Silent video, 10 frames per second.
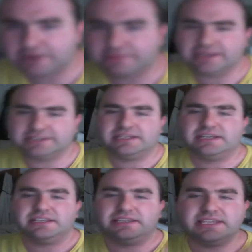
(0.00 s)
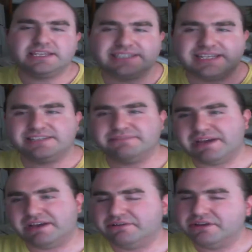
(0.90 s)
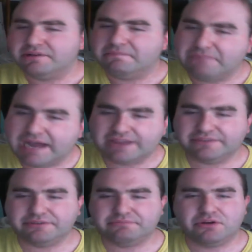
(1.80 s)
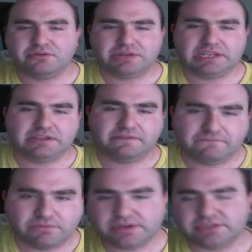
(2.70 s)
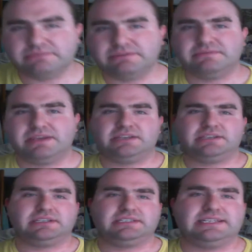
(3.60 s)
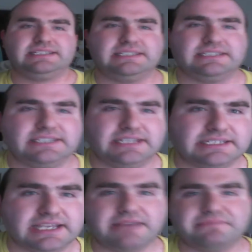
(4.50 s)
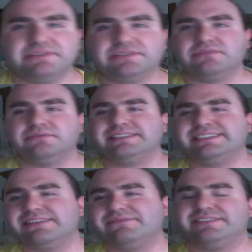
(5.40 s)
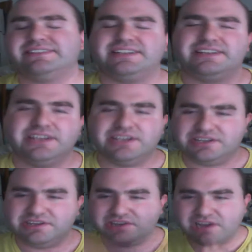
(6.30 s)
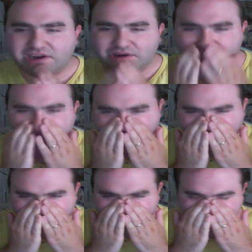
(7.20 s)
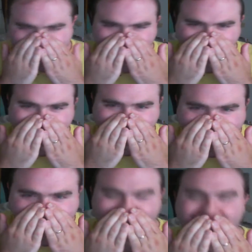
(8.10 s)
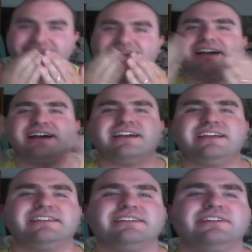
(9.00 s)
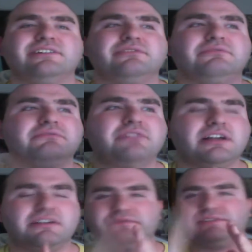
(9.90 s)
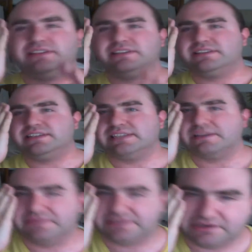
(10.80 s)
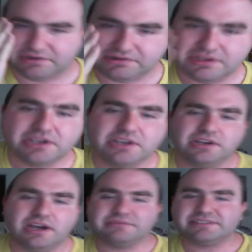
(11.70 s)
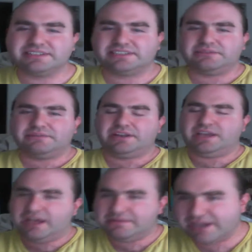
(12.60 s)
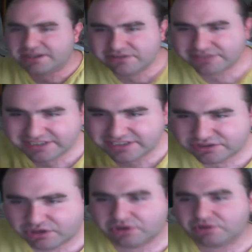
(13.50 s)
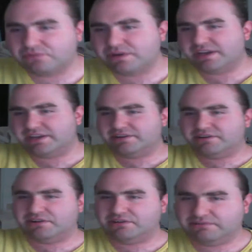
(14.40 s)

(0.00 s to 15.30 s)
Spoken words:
Anyways, this is about My Little Pony, Friendship is Magic, Season 6, Episode 17. Yo, oh man, I loved this episode. I'm just gonna say it right now. I mean, I usually start with,